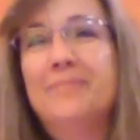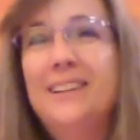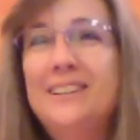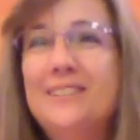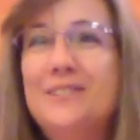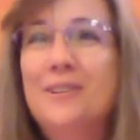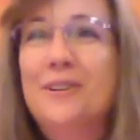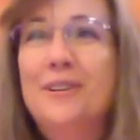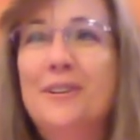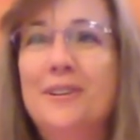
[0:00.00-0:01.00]

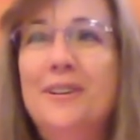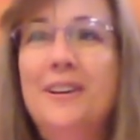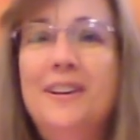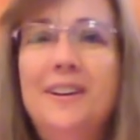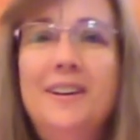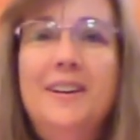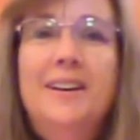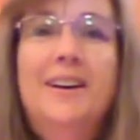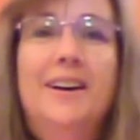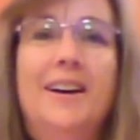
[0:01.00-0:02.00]
Easter,
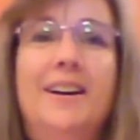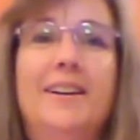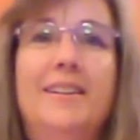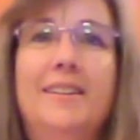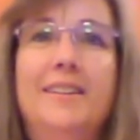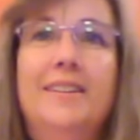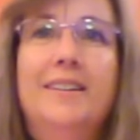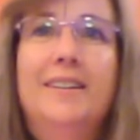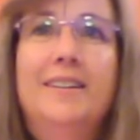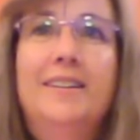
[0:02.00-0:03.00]
uh,
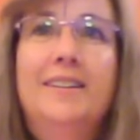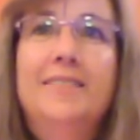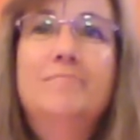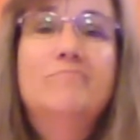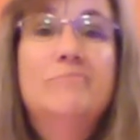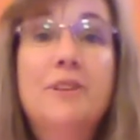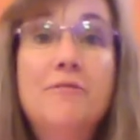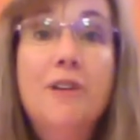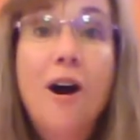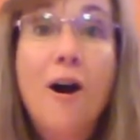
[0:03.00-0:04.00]
the
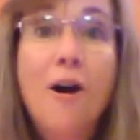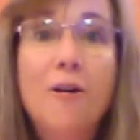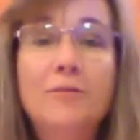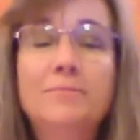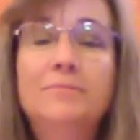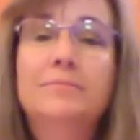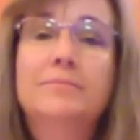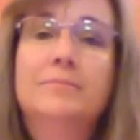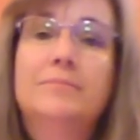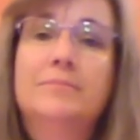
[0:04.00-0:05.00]
fall,
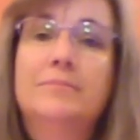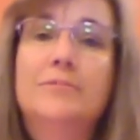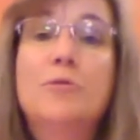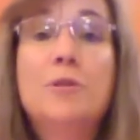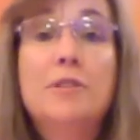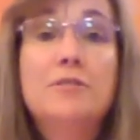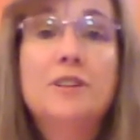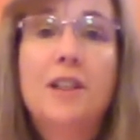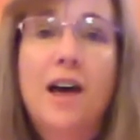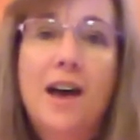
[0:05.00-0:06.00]
4th of
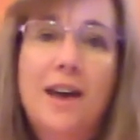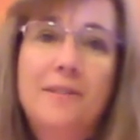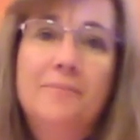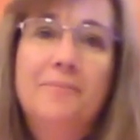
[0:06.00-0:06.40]
July,